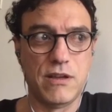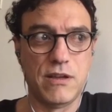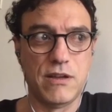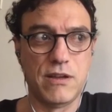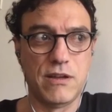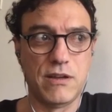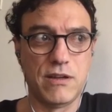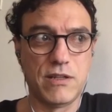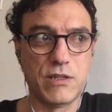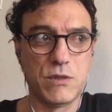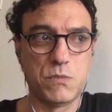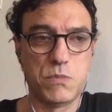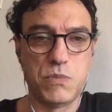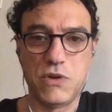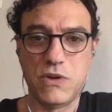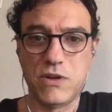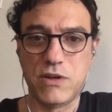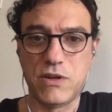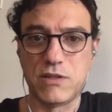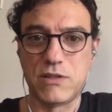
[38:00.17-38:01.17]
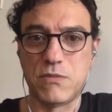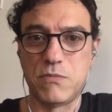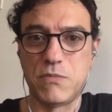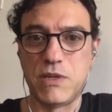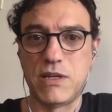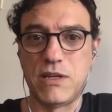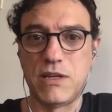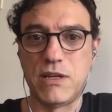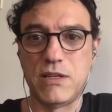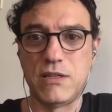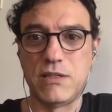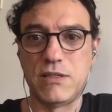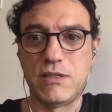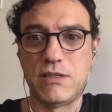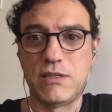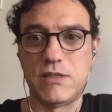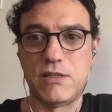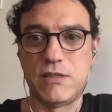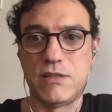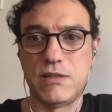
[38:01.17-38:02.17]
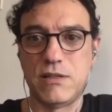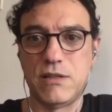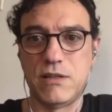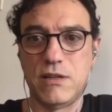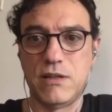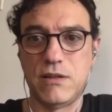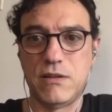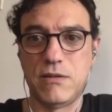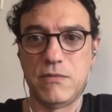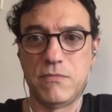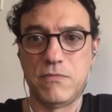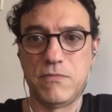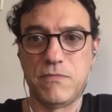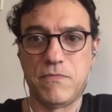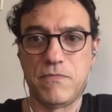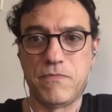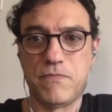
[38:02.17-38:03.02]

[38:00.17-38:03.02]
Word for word: experience because um,